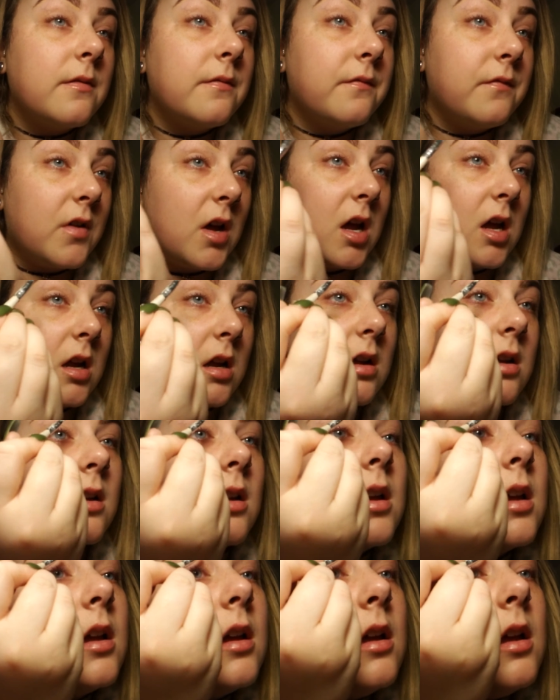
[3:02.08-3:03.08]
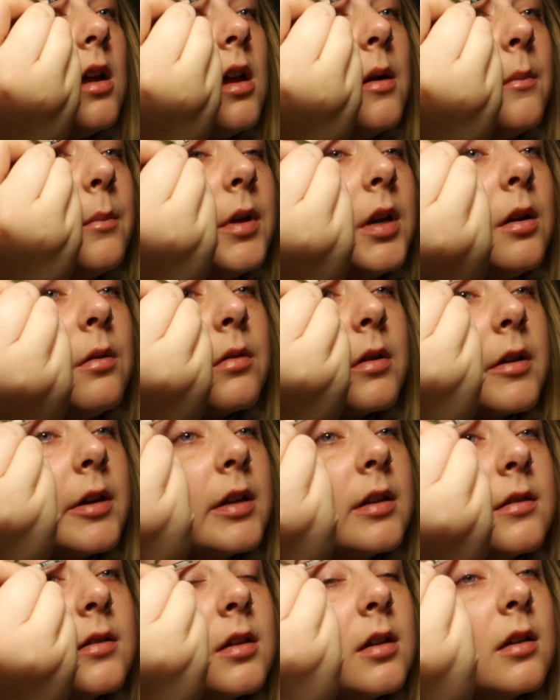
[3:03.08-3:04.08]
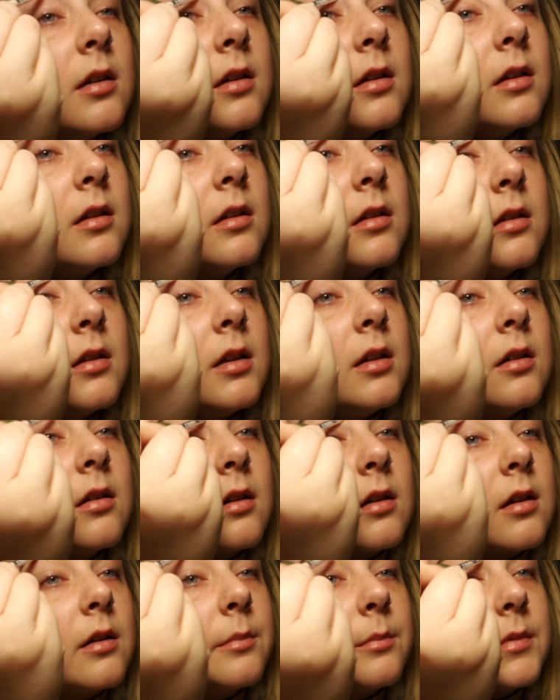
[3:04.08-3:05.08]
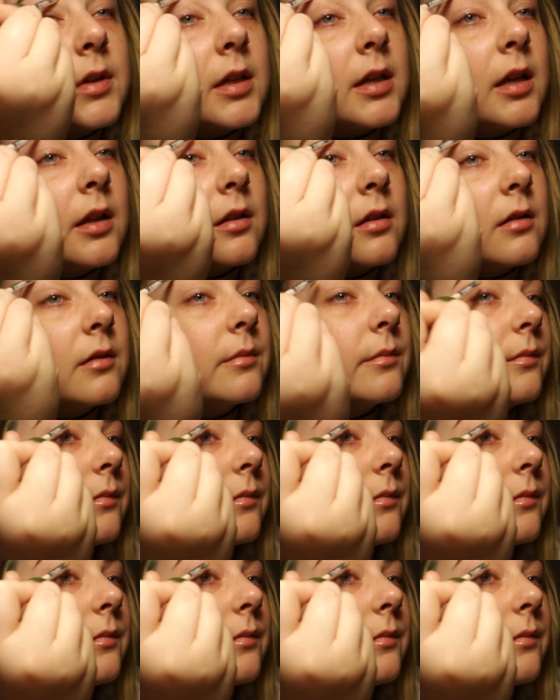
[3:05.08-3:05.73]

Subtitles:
fuck. But don't worry, it'll all come together.